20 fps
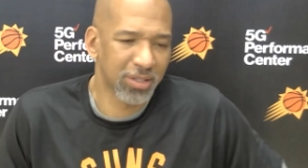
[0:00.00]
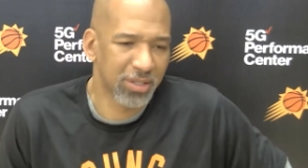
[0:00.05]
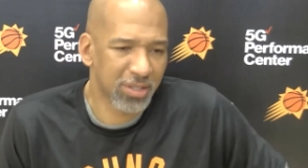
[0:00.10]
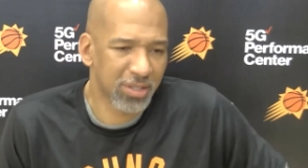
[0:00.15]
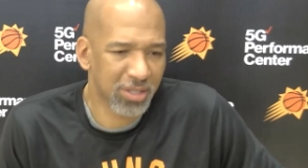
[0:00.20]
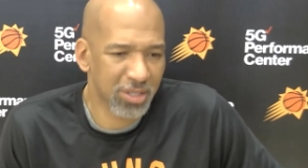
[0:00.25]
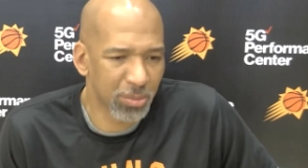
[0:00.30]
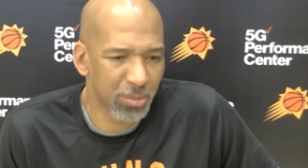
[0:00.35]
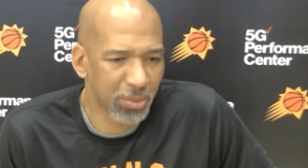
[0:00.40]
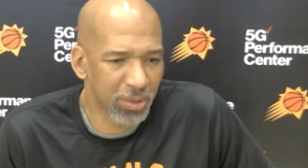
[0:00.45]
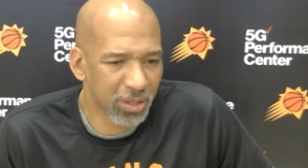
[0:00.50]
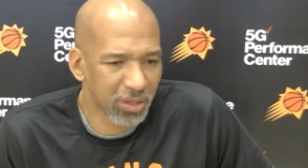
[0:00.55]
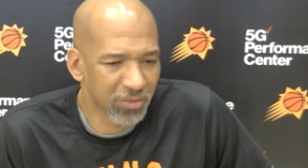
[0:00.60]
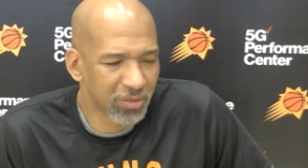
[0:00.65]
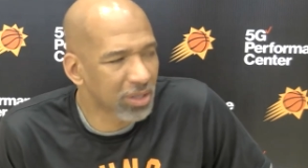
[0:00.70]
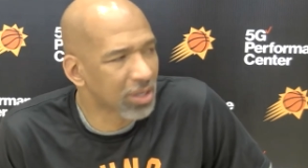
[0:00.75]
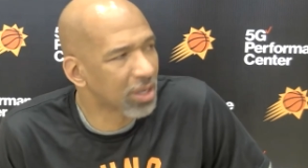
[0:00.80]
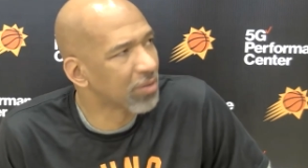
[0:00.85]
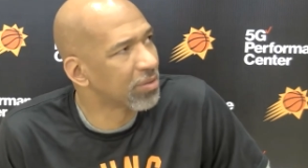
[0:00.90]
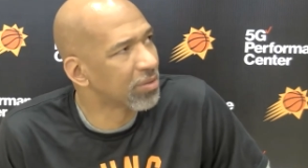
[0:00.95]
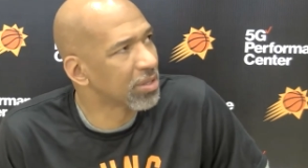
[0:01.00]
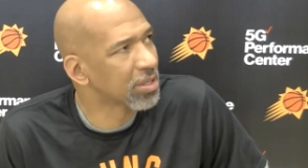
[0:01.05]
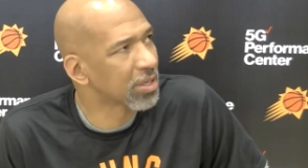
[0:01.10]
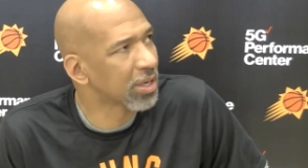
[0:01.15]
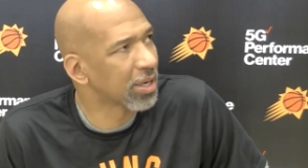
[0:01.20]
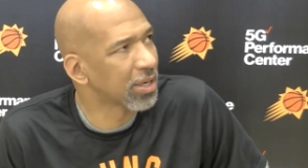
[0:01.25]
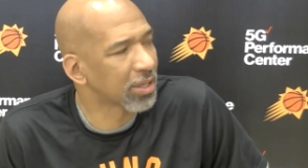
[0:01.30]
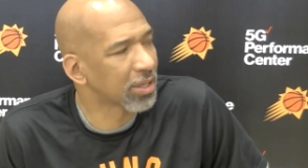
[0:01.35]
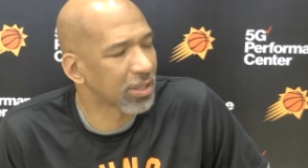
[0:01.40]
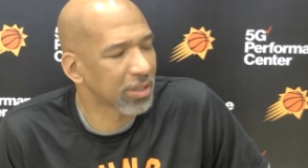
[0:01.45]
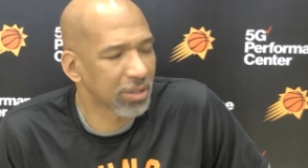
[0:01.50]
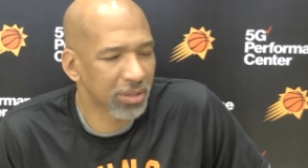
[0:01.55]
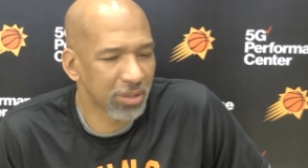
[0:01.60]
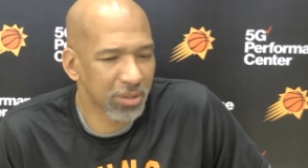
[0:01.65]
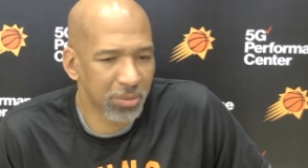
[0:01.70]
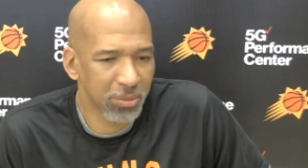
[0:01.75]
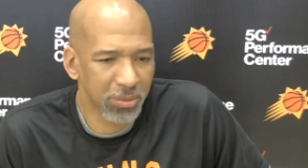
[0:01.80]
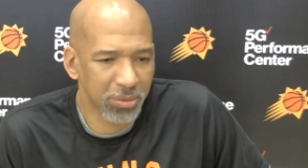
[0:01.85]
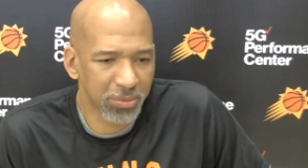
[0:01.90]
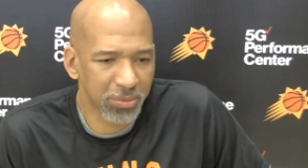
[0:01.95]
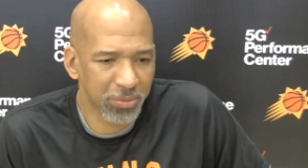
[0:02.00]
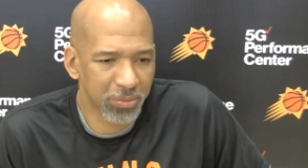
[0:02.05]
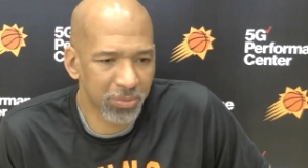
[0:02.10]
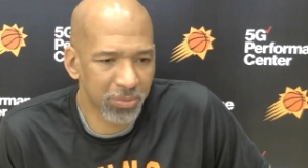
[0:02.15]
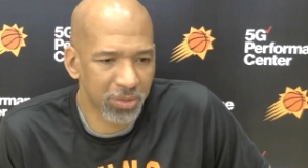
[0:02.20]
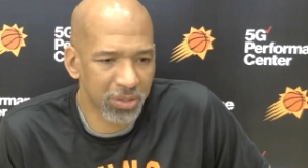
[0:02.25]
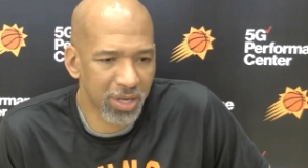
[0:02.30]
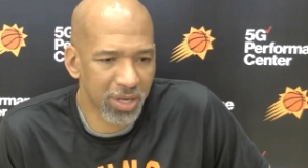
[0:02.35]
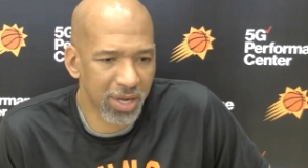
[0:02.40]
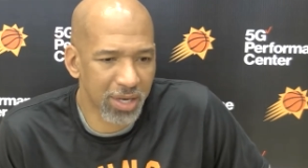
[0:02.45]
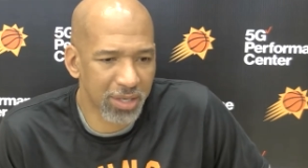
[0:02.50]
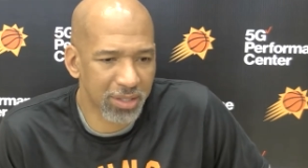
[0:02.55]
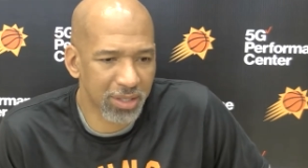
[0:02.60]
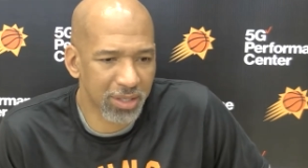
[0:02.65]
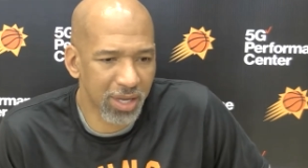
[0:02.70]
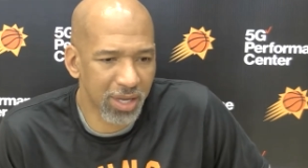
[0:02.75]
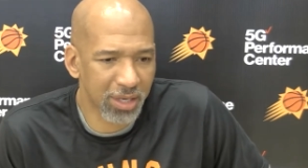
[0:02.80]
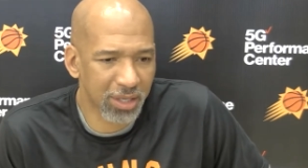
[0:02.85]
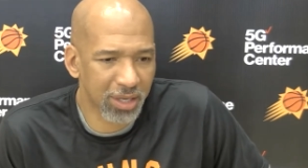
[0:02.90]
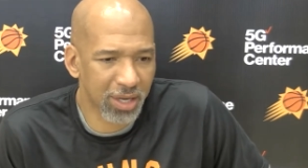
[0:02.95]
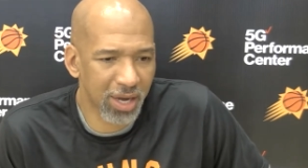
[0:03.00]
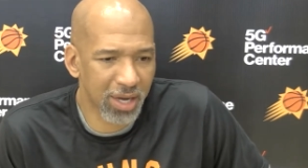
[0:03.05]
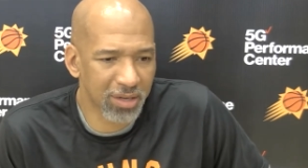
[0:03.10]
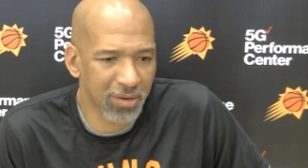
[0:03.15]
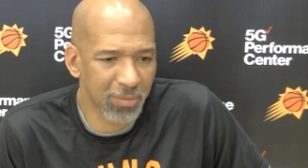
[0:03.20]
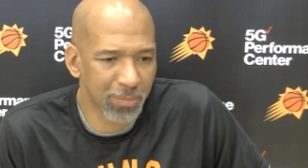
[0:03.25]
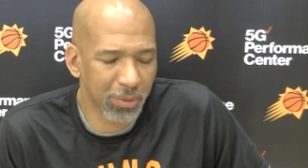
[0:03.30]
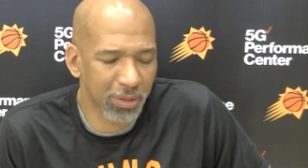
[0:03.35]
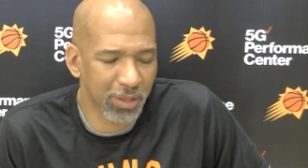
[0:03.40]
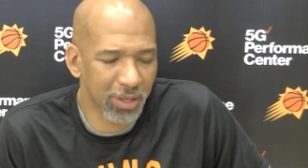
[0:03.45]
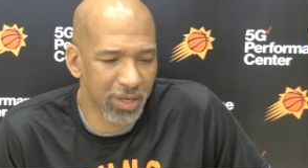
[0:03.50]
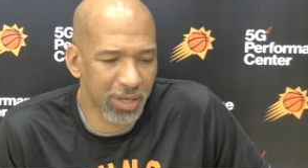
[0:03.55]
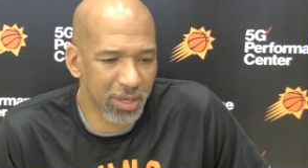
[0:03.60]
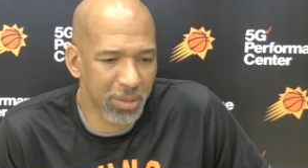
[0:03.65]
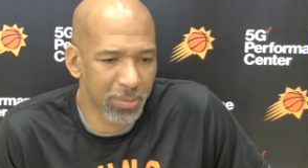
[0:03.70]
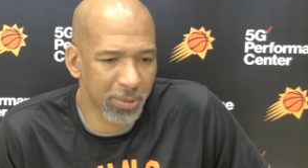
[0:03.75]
somewhat of the give and take with that that kind of play.